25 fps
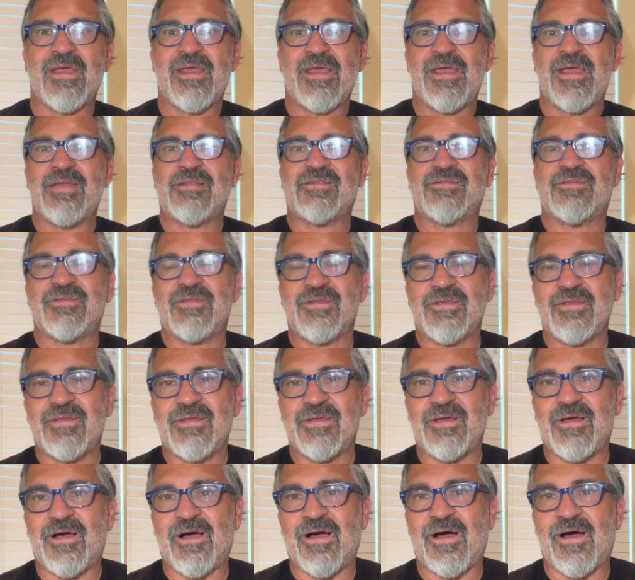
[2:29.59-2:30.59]
It's
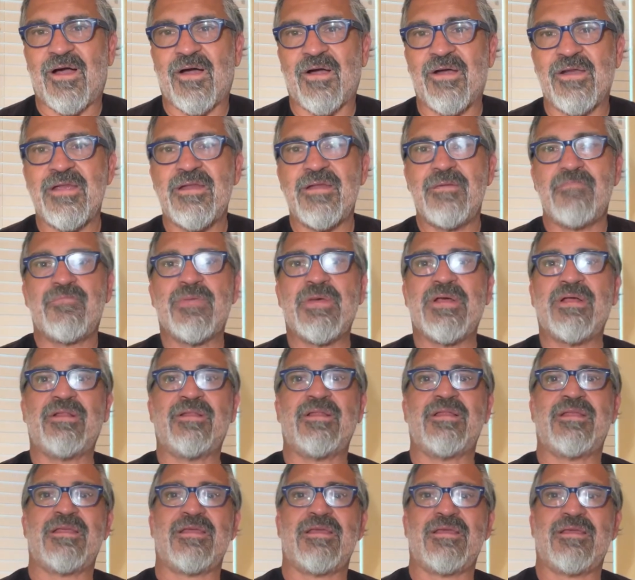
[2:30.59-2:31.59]
our
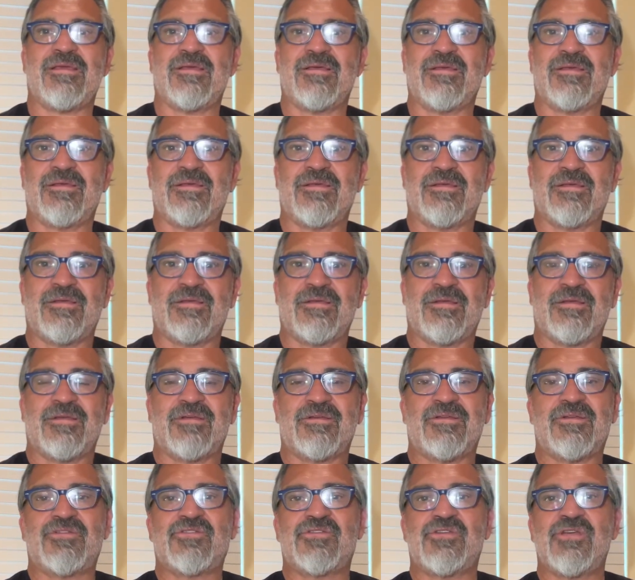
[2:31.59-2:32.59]
inability
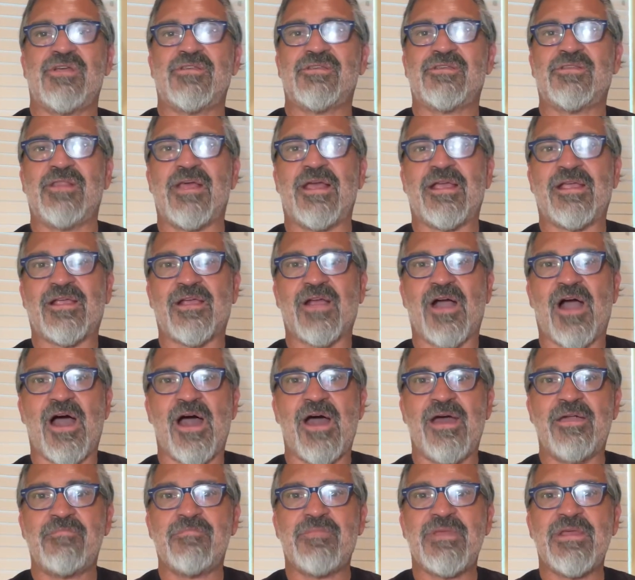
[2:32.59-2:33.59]
to just let
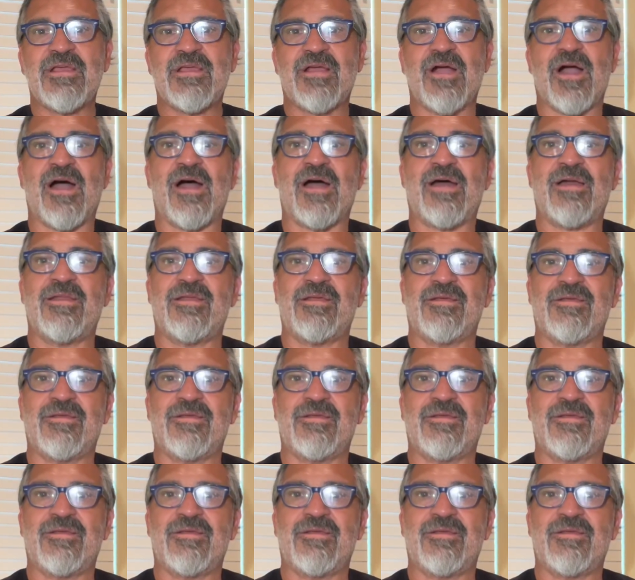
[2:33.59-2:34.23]
God be God,